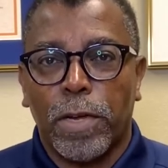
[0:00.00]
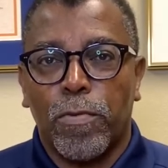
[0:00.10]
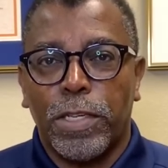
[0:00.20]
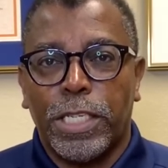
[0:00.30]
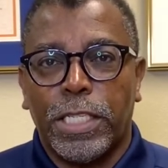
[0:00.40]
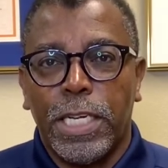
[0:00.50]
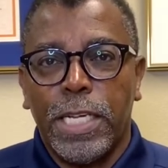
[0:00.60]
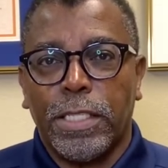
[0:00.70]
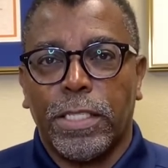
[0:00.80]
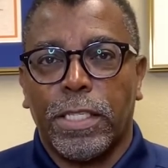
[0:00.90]
What
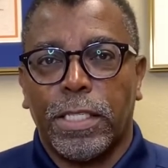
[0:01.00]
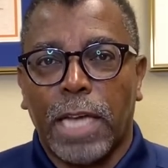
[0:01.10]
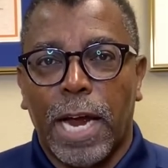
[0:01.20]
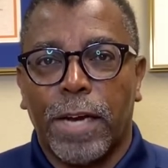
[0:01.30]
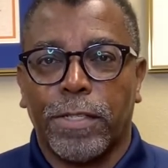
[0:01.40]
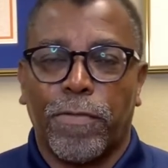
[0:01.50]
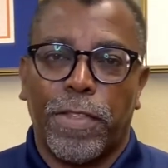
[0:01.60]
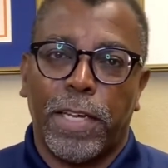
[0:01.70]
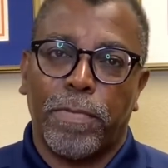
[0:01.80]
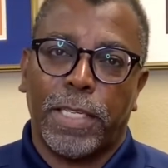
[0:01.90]
Jesus desires for
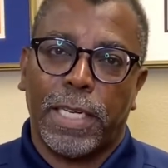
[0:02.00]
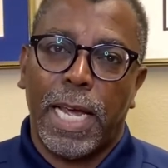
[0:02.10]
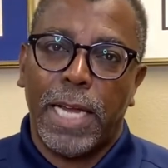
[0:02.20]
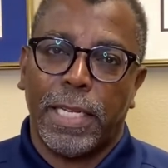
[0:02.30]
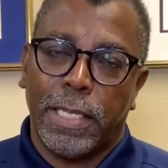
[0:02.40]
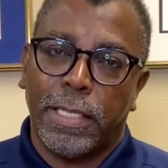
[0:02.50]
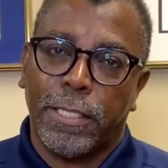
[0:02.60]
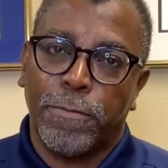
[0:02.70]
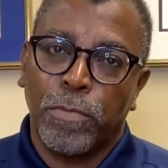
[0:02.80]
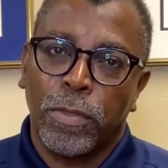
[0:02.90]
them to get is,